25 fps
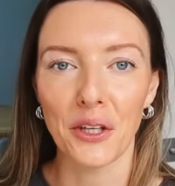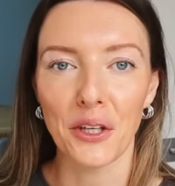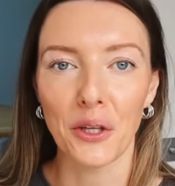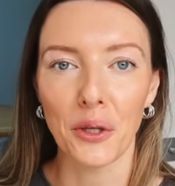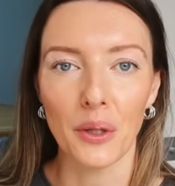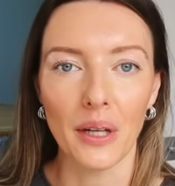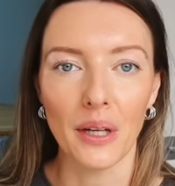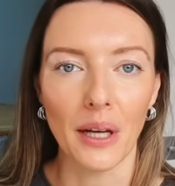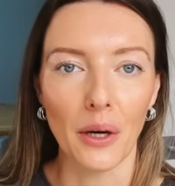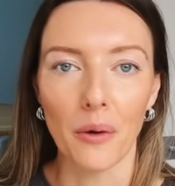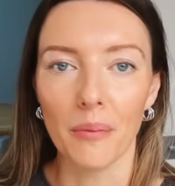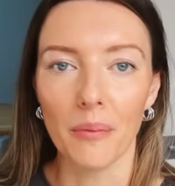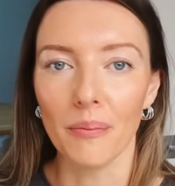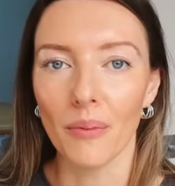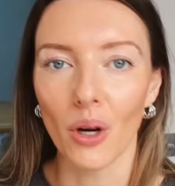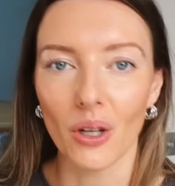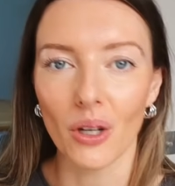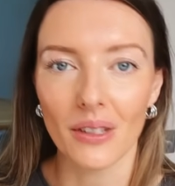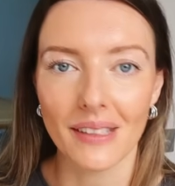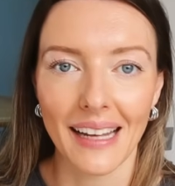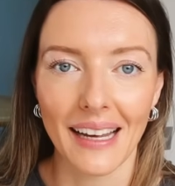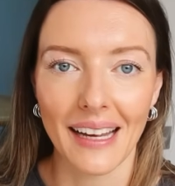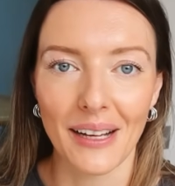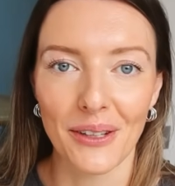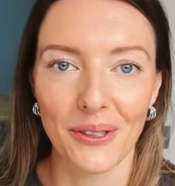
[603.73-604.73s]
cute little
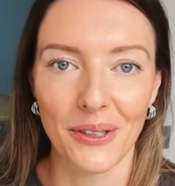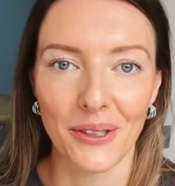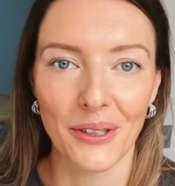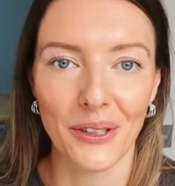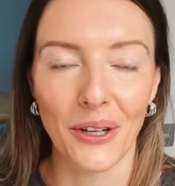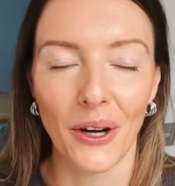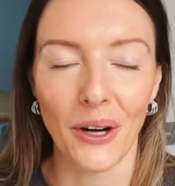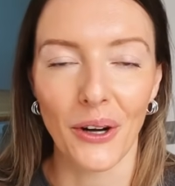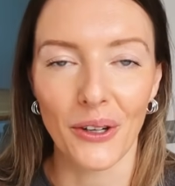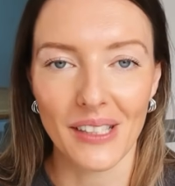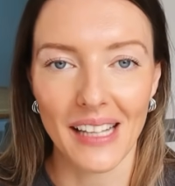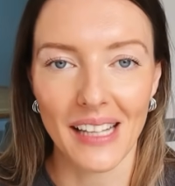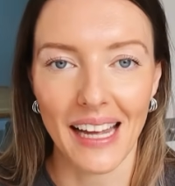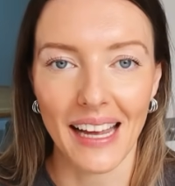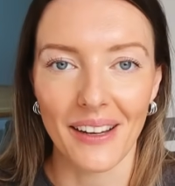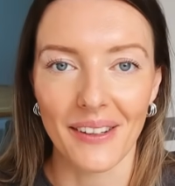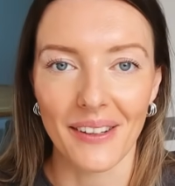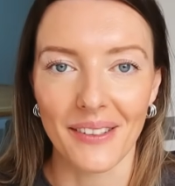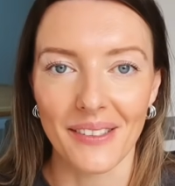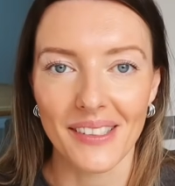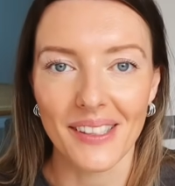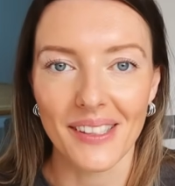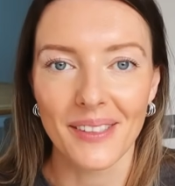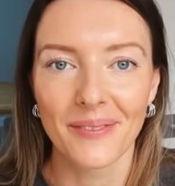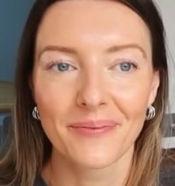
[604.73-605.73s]
mocktails and
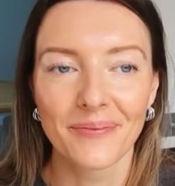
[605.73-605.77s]
cocktails.